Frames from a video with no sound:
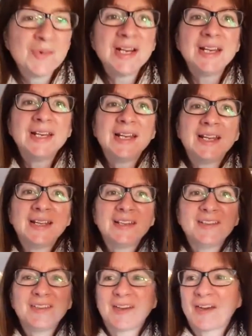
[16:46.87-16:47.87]
really,
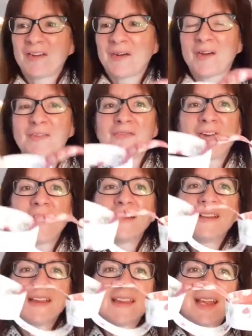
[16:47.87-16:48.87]
you know, a
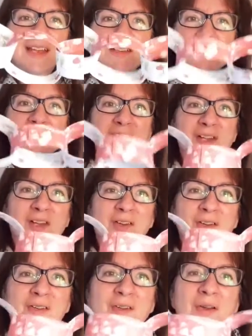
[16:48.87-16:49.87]
fun thing to
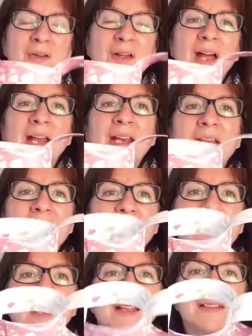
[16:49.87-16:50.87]
do, and
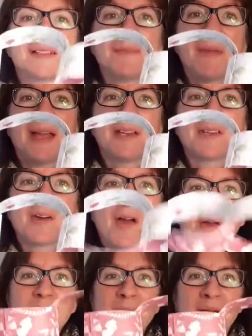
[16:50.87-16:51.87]
to make your
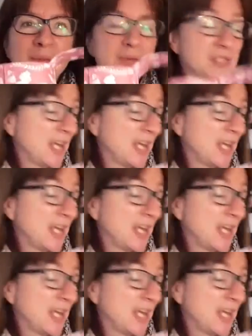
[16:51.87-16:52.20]
own paper